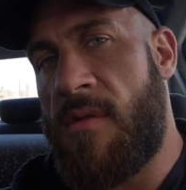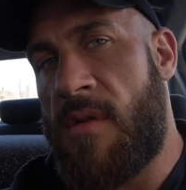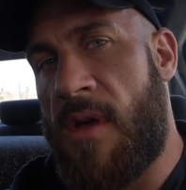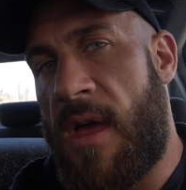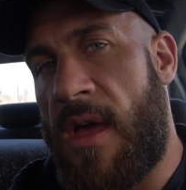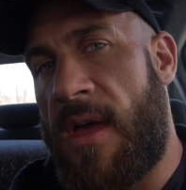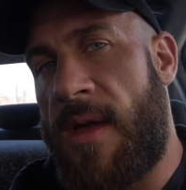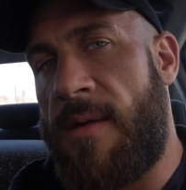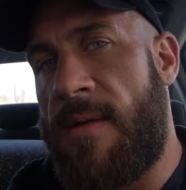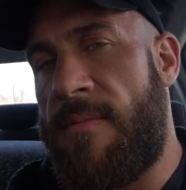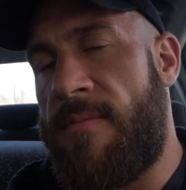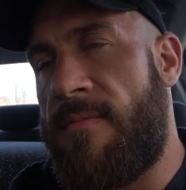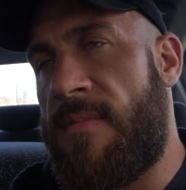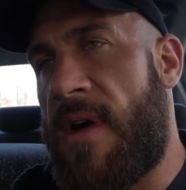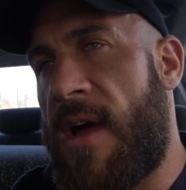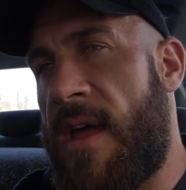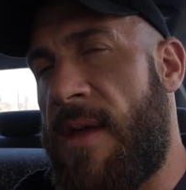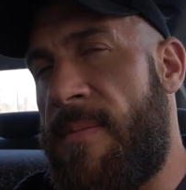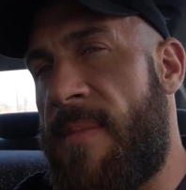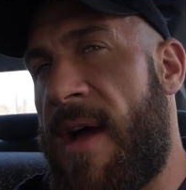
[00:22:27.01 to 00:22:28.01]
I,
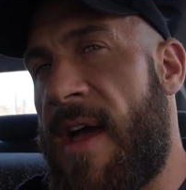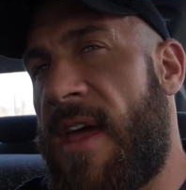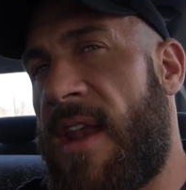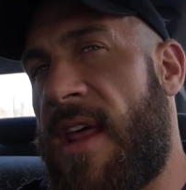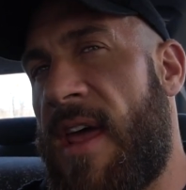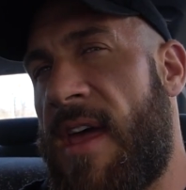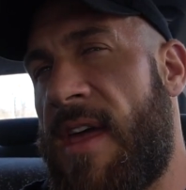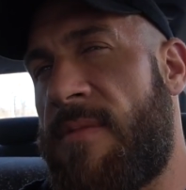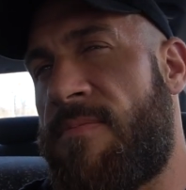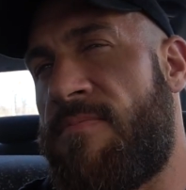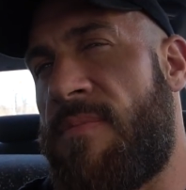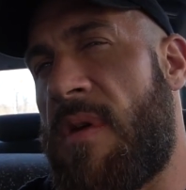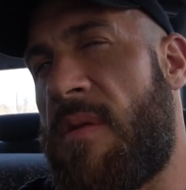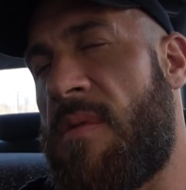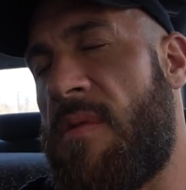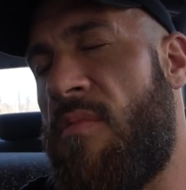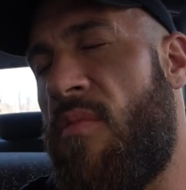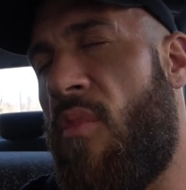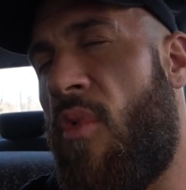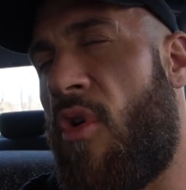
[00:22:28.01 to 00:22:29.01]
in my head I ate
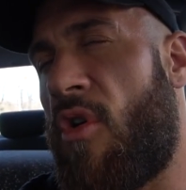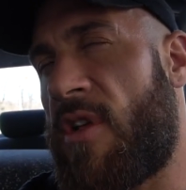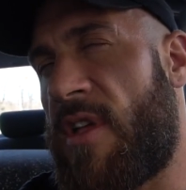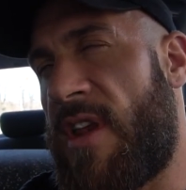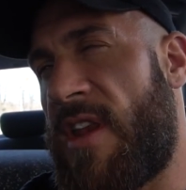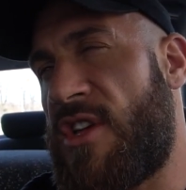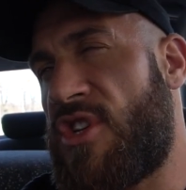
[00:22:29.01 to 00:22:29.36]
maybe more than